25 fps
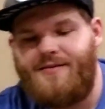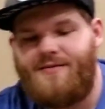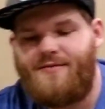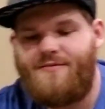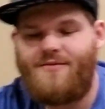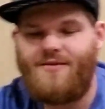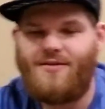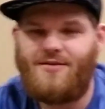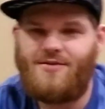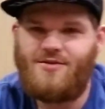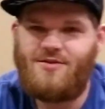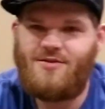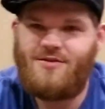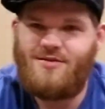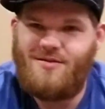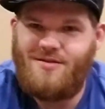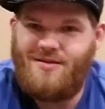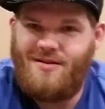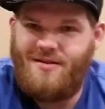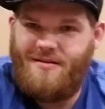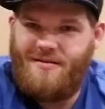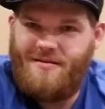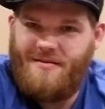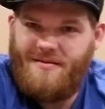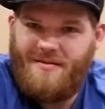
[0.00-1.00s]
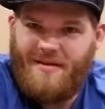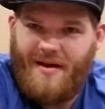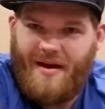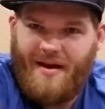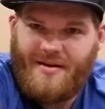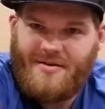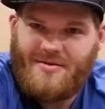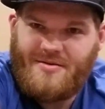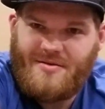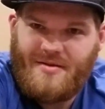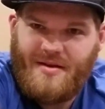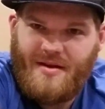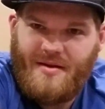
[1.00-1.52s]
which is
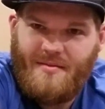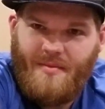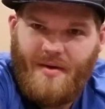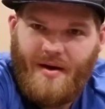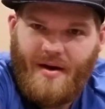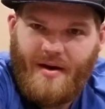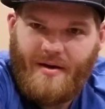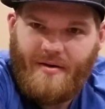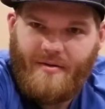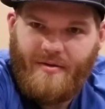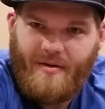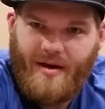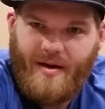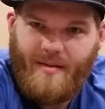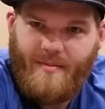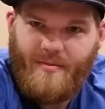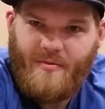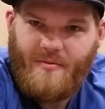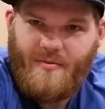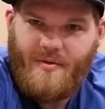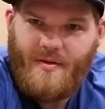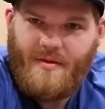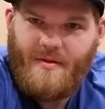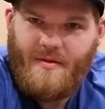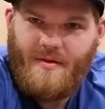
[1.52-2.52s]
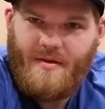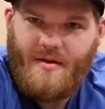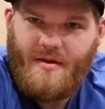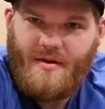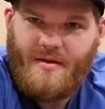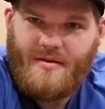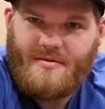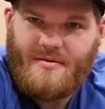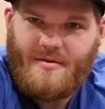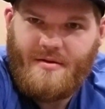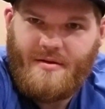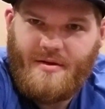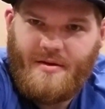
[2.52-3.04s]
actually monogrammed with the
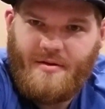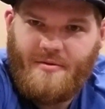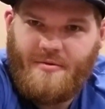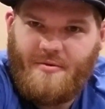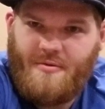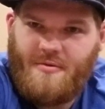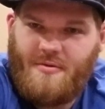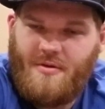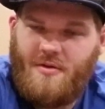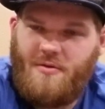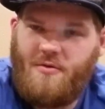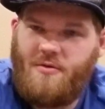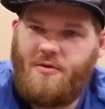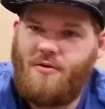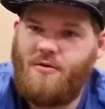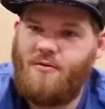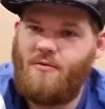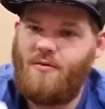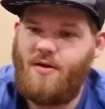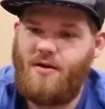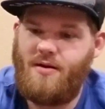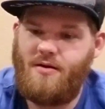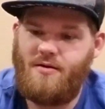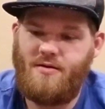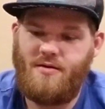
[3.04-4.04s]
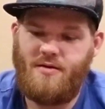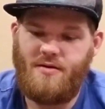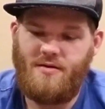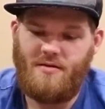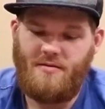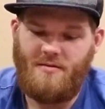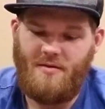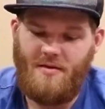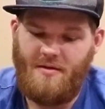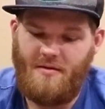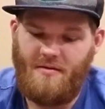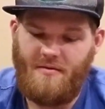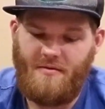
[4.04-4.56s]
Guitar Hero logo, and it
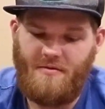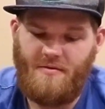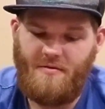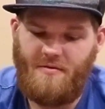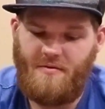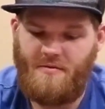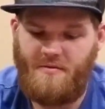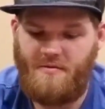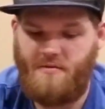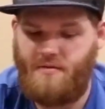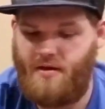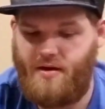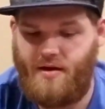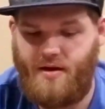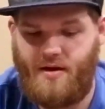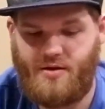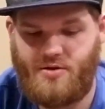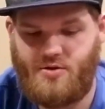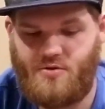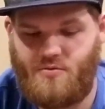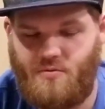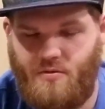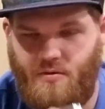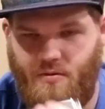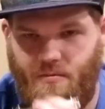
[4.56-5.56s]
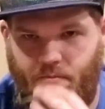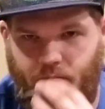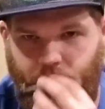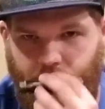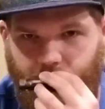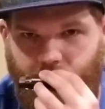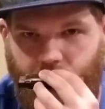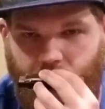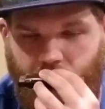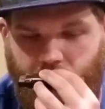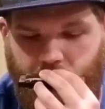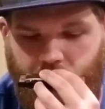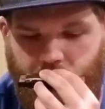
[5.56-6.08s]
is an actual
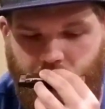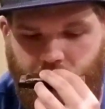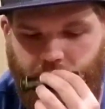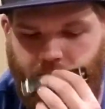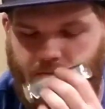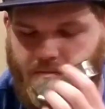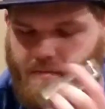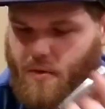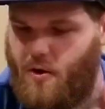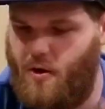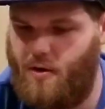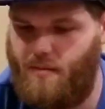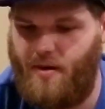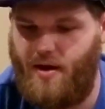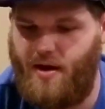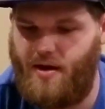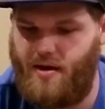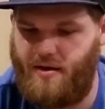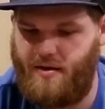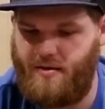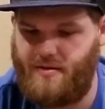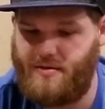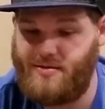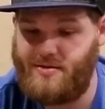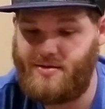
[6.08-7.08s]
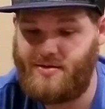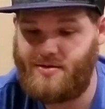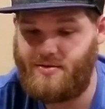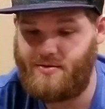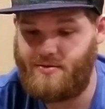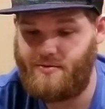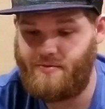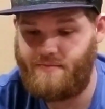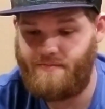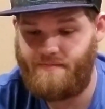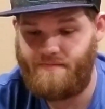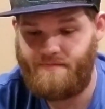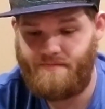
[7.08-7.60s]
harmonica, so